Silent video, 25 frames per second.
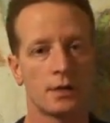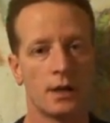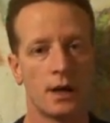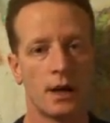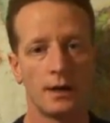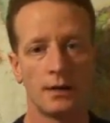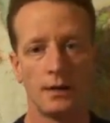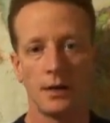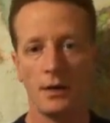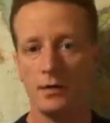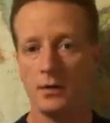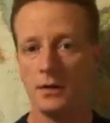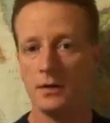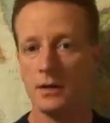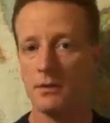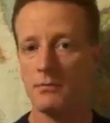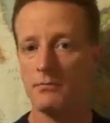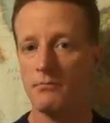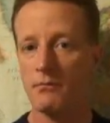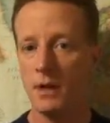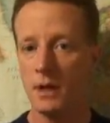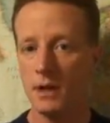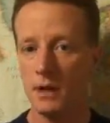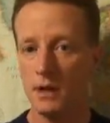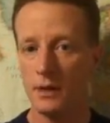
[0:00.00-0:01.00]
and I noted
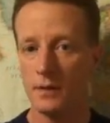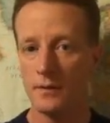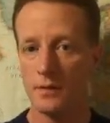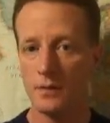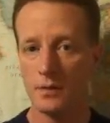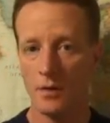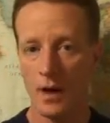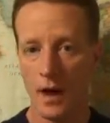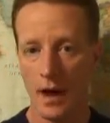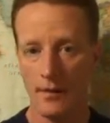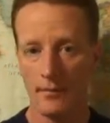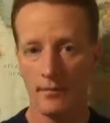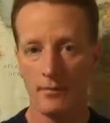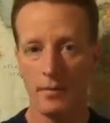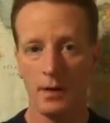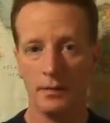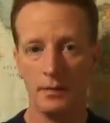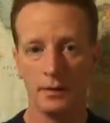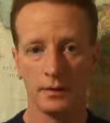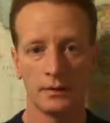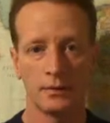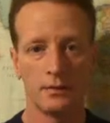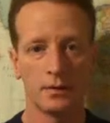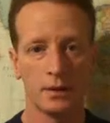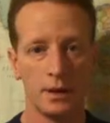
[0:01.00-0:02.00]
that many of you have
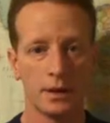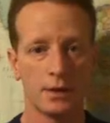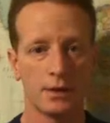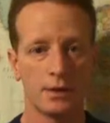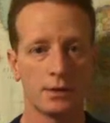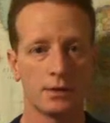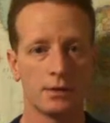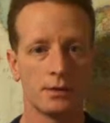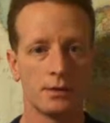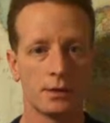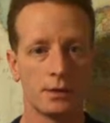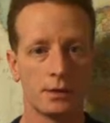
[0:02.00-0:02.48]
public relations